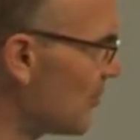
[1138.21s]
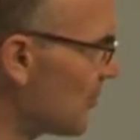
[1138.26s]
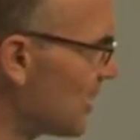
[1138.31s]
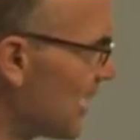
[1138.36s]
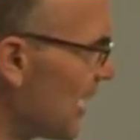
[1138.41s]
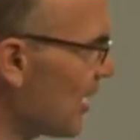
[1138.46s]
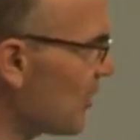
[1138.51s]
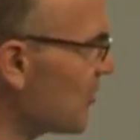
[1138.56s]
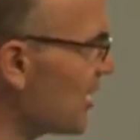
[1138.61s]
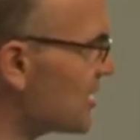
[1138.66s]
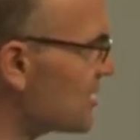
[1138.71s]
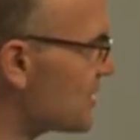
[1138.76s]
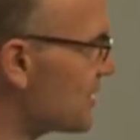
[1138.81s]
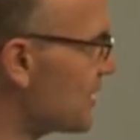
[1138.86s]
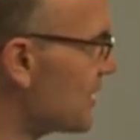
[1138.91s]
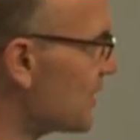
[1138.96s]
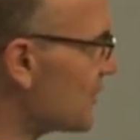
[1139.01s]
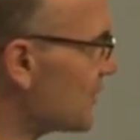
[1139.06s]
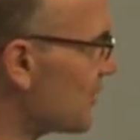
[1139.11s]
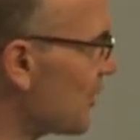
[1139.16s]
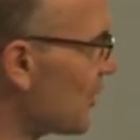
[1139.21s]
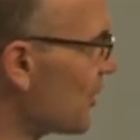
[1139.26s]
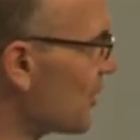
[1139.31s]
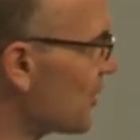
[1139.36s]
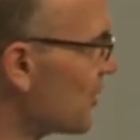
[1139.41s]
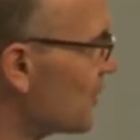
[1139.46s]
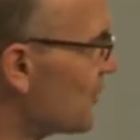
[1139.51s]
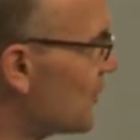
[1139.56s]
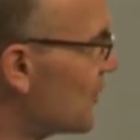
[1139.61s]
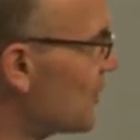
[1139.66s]
Gail mentioned this
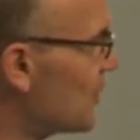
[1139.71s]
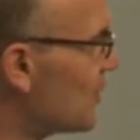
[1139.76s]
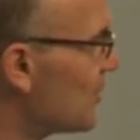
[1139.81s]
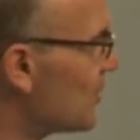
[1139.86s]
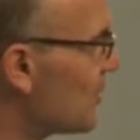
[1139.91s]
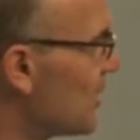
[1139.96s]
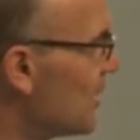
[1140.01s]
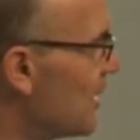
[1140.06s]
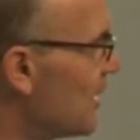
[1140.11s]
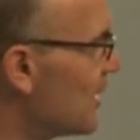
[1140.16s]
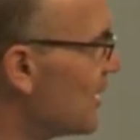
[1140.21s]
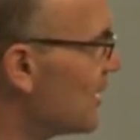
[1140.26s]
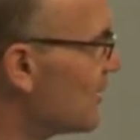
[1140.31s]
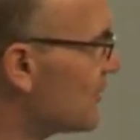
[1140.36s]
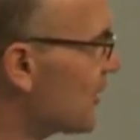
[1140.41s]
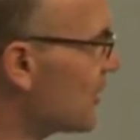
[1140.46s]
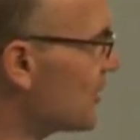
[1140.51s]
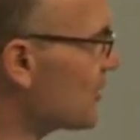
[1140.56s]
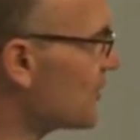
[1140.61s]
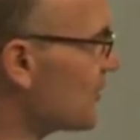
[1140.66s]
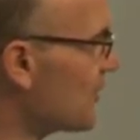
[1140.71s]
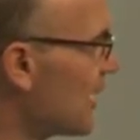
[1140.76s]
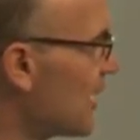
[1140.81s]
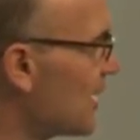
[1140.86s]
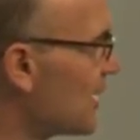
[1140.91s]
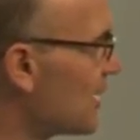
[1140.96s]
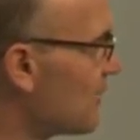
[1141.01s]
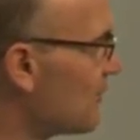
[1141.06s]
earlier too, is understanding